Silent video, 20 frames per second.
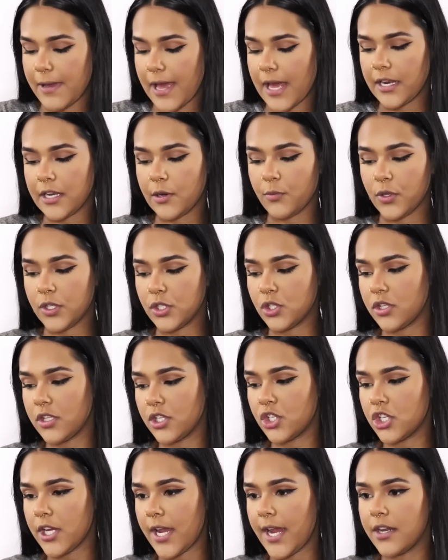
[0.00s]
palette, into
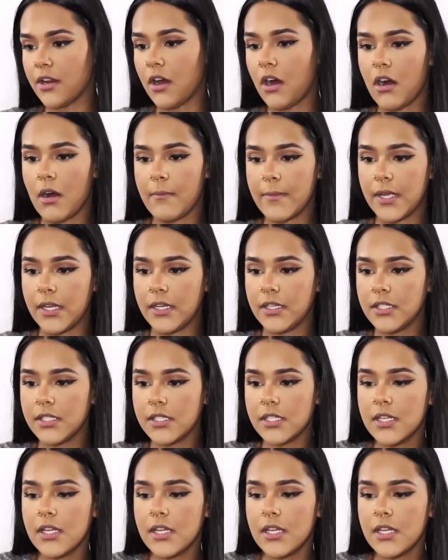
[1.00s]
the shade Almond.